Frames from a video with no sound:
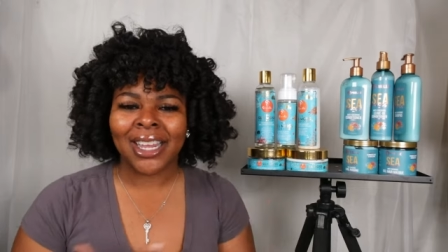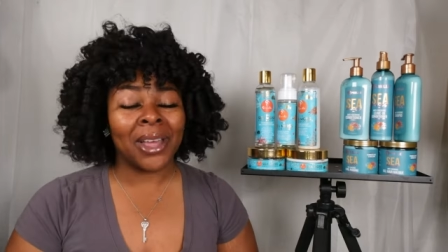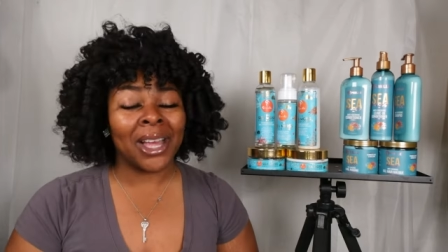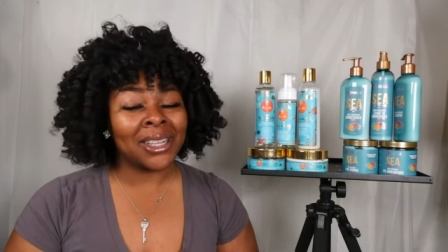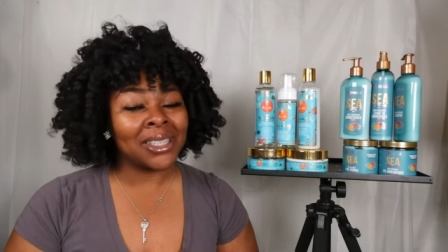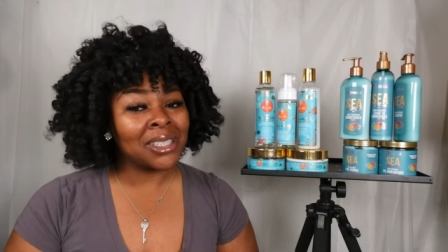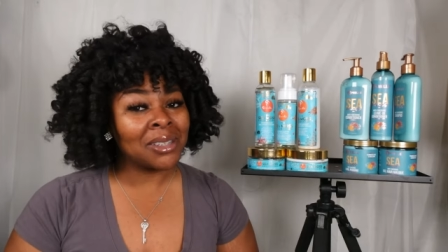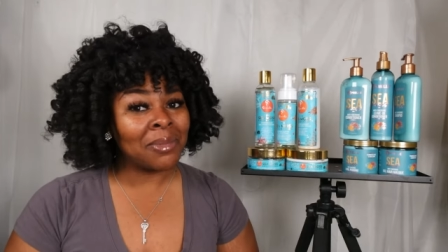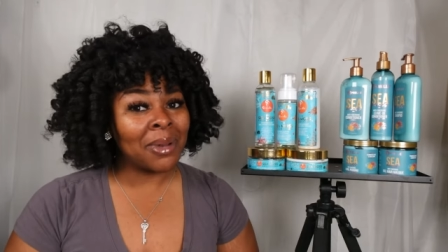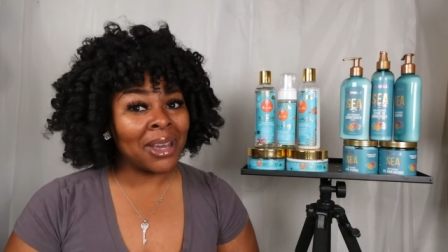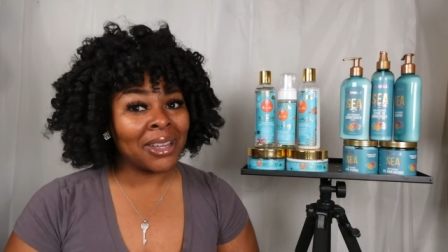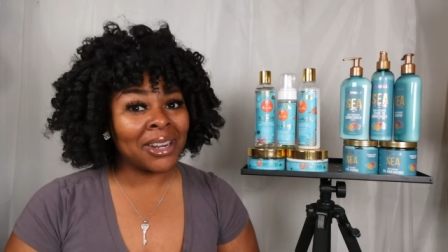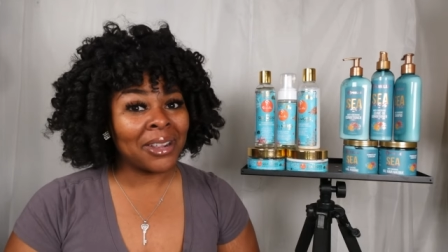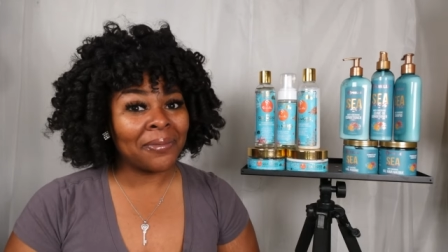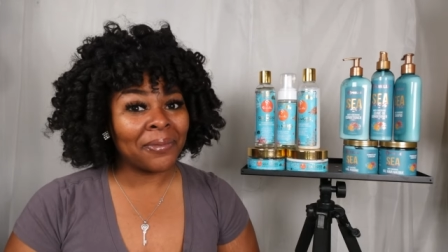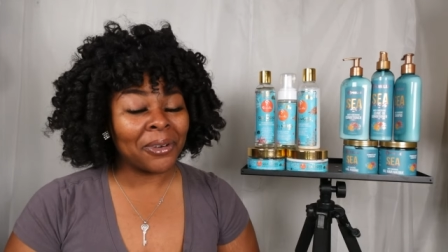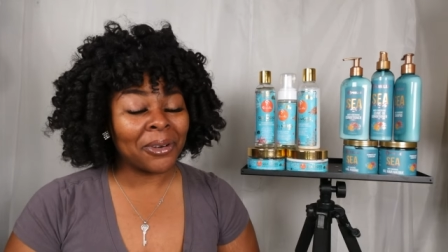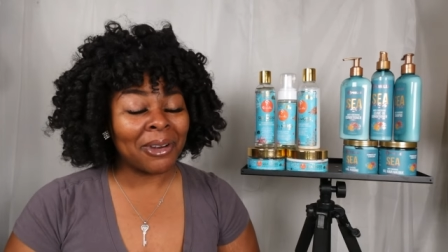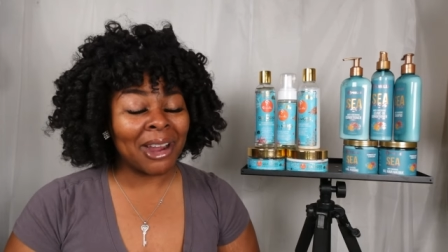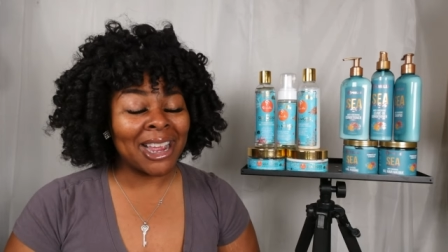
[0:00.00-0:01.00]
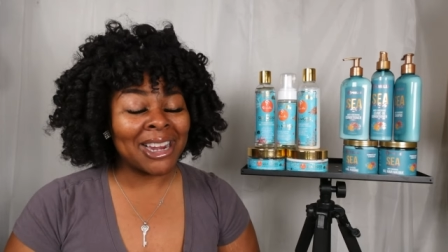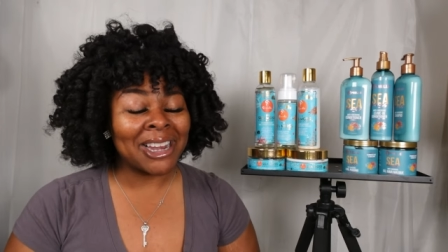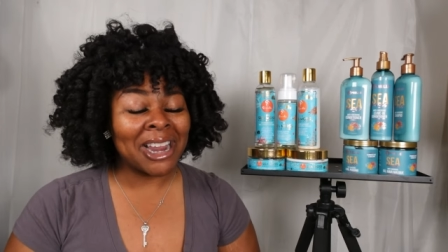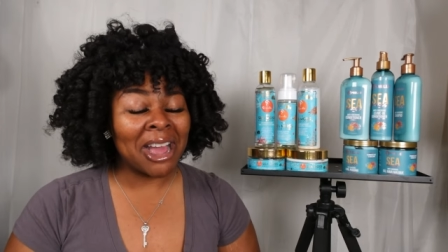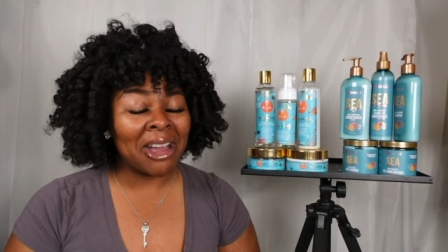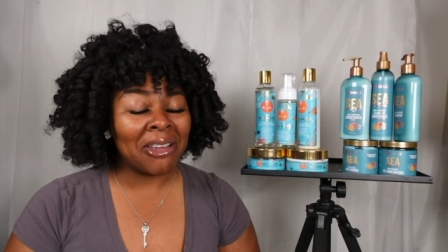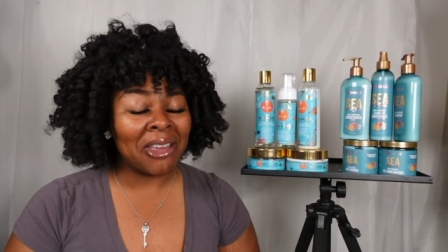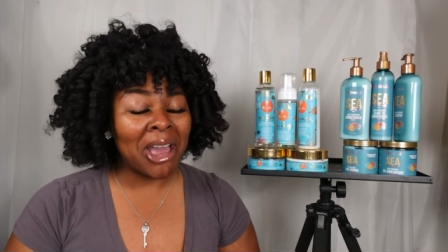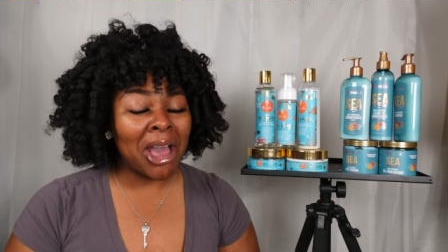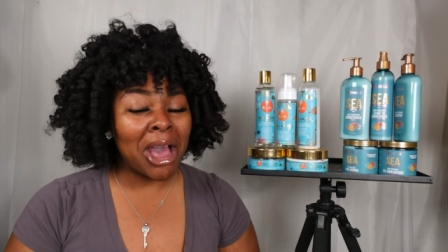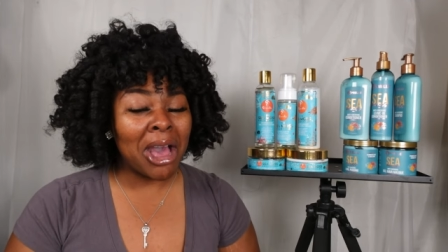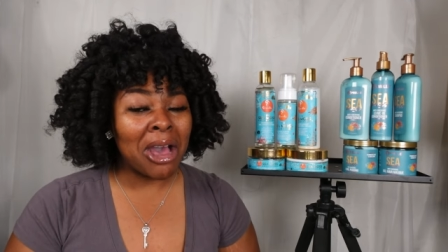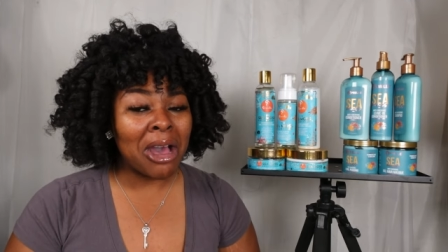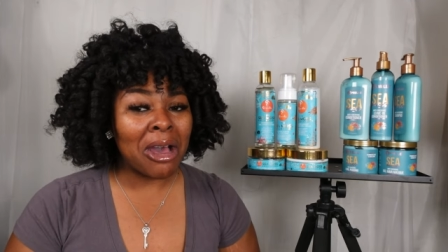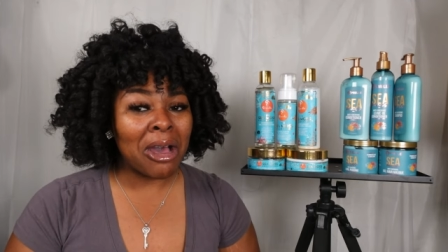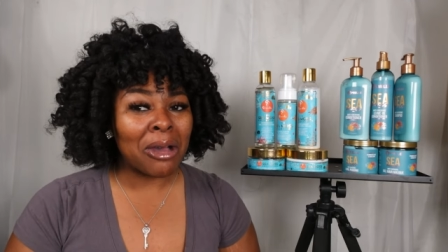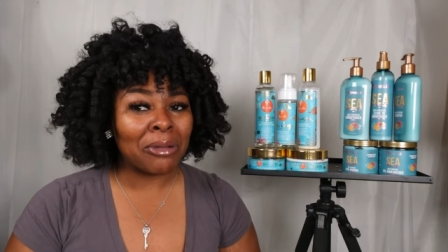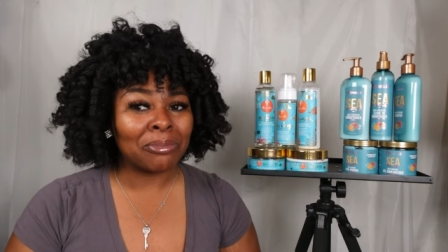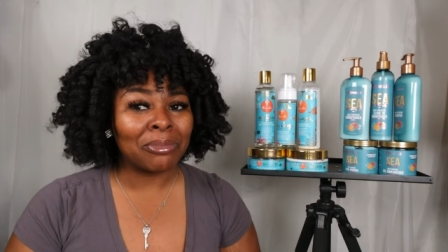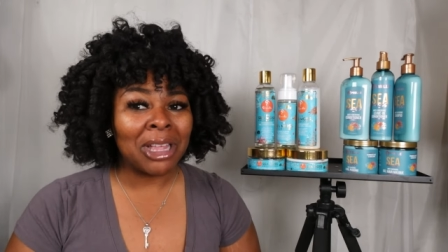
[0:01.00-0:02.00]
That's about it for right now,
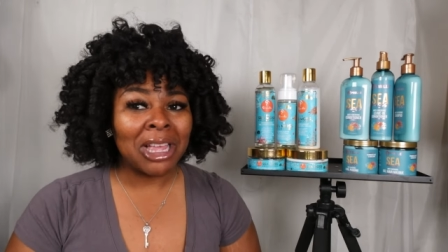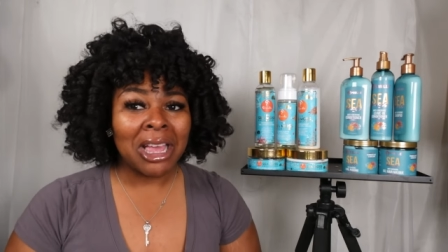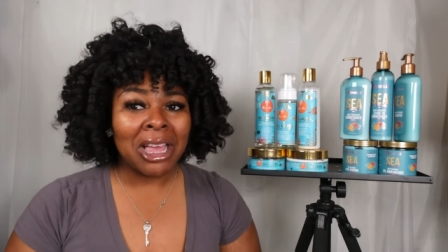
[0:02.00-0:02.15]
y'all. I'm